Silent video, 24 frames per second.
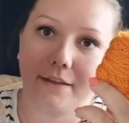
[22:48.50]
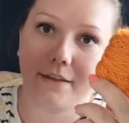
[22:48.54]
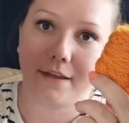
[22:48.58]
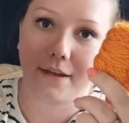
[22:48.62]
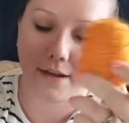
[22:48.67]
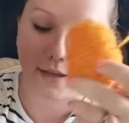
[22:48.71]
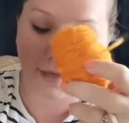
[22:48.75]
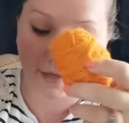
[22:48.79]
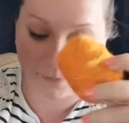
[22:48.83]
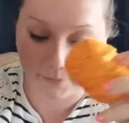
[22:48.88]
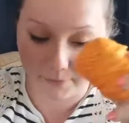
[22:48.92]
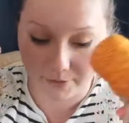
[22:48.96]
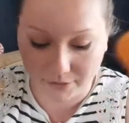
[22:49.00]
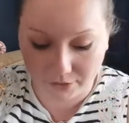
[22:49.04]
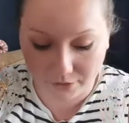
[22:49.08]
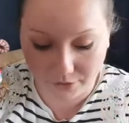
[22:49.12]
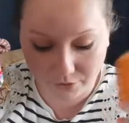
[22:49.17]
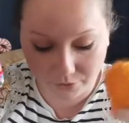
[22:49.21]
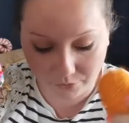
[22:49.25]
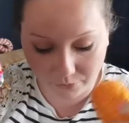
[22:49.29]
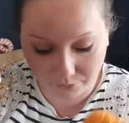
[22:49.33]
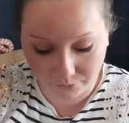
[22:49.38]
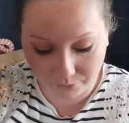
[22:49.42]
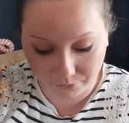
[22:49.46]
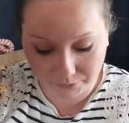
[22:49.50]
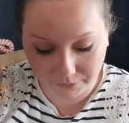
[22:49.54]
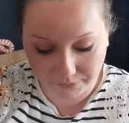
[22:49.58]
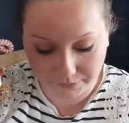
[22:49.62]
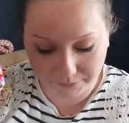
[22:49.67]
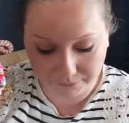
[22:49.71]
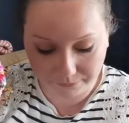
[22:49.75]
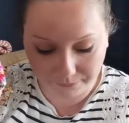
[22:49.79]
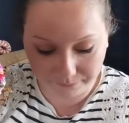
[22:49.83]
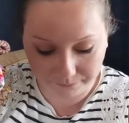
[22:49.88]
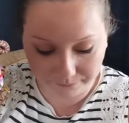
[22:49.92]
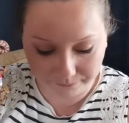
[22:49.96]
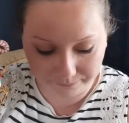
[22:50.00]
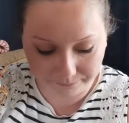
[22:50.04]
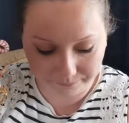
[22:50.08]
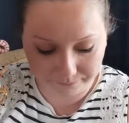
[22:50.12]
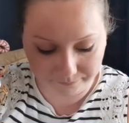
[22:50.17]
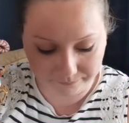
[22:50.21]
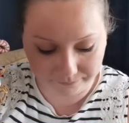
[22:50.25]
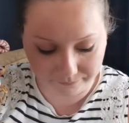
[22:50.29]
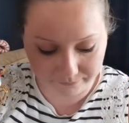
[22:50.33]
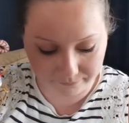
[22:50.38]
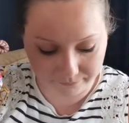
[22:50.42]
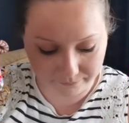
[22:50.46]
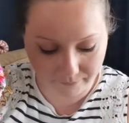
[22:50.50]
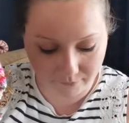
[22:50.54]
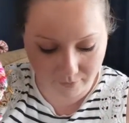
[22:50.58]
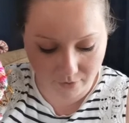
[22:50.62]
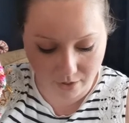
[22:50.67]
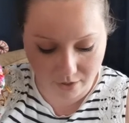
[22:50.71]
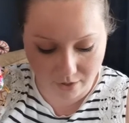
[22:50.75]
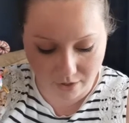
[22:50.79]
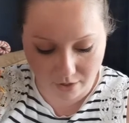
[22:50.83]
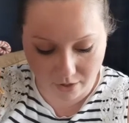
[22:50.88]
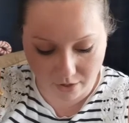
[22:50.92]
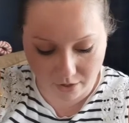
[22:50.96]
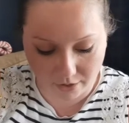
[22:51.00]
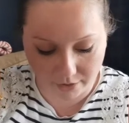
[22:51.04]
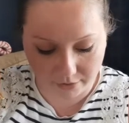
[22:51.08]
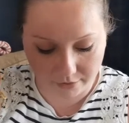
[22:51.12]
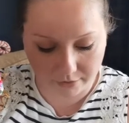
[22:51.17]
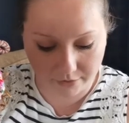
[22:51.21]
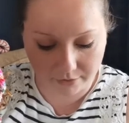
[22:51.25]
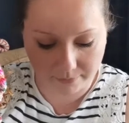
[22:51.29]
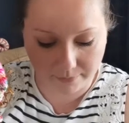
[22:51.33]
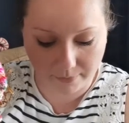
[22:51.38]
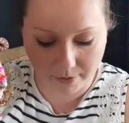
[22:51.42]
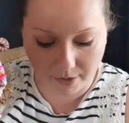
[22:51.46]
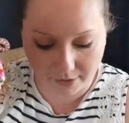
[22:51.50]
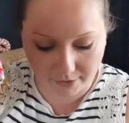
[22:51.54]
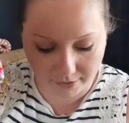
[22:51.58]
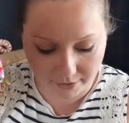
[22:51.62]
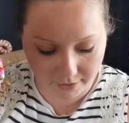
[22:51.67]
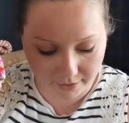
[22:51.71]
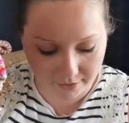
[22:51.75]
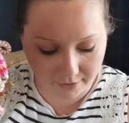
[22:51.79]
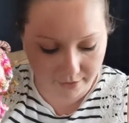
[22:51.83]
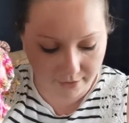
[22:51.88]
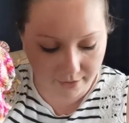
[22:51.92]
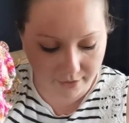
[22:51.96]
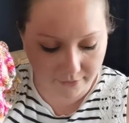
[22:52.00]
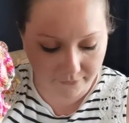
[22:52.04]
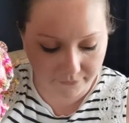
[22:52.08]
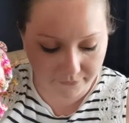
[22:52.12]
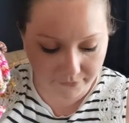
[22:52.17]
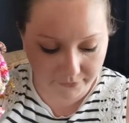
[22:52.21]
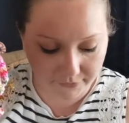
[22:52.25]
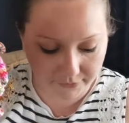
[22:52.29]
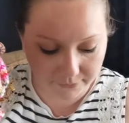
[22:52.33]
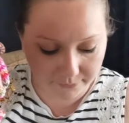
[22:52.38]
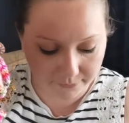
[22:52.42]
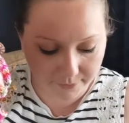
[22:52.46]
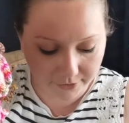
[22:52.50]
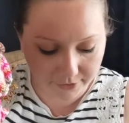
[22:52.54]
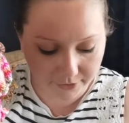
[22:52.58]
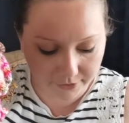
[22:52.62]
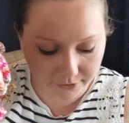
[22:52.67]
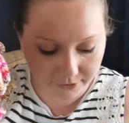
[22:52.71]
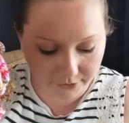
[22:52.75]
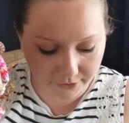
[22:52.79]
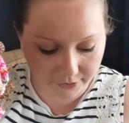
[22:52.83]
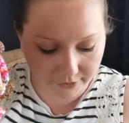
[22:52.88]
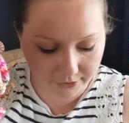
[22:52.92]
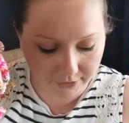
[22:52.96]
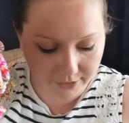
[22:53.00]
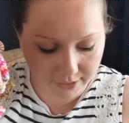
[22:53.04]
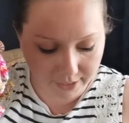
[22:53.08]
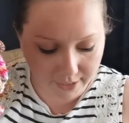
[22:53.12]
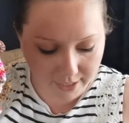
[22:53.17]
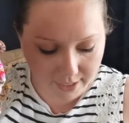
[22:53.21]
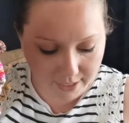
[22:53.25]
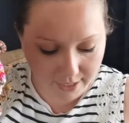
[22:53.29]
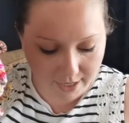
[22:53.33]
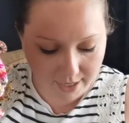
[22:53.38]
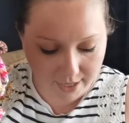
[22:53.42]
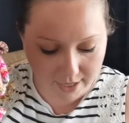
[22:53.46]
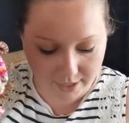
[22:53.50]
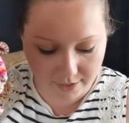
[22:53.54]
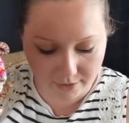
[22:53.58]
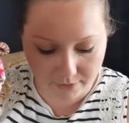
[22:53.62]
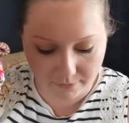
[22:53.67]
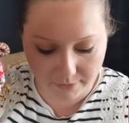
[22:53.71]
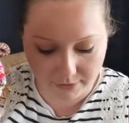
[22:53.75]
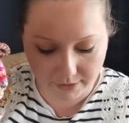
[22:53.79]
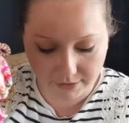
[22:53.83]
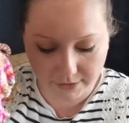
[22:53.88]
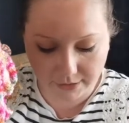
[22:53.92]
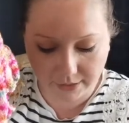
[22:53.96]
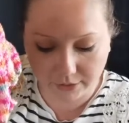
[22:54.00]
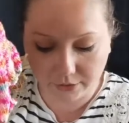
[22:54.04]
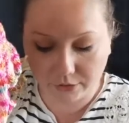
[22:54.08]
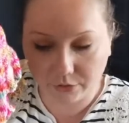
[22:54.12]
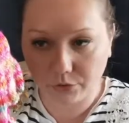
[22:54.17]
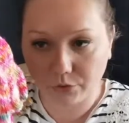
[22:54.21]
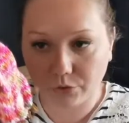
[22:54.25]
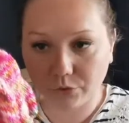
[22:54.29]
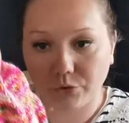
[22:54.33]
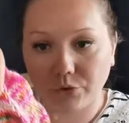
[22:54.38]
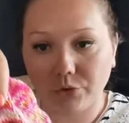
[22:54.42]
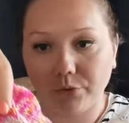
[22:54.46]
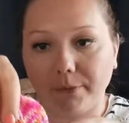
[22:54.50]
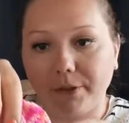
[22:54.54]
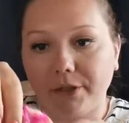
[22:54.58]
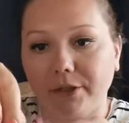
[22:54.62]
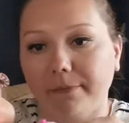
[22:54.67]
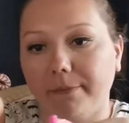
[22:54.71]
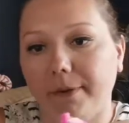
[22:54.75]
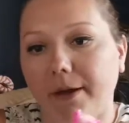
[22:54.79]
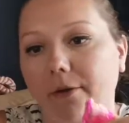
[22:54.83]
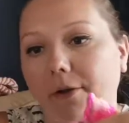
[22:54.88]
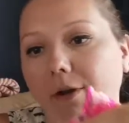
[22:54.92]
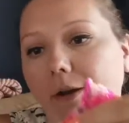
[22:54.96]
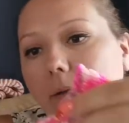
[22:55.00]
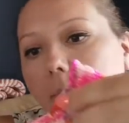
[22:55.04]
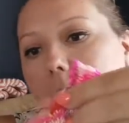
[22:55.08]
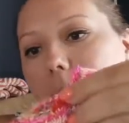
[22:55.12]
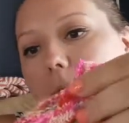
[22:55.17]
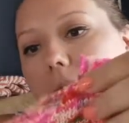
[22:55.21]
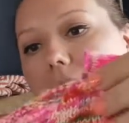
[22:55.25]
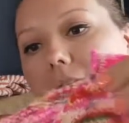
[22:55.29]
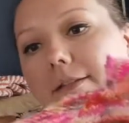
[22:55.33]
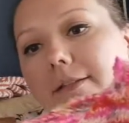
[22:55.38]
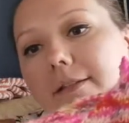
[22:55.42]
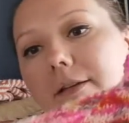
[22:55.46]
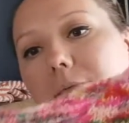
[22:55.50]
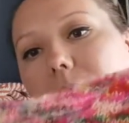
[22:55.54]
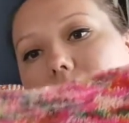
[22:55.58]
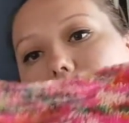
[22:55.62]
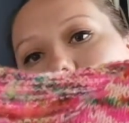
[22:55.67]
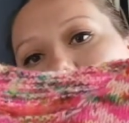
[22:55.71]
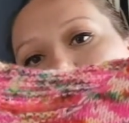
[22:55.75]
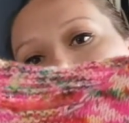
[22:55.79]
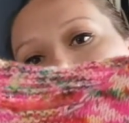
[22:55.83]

that I am going to use on the body of the sweater. I don't want to tell you too much about it because I want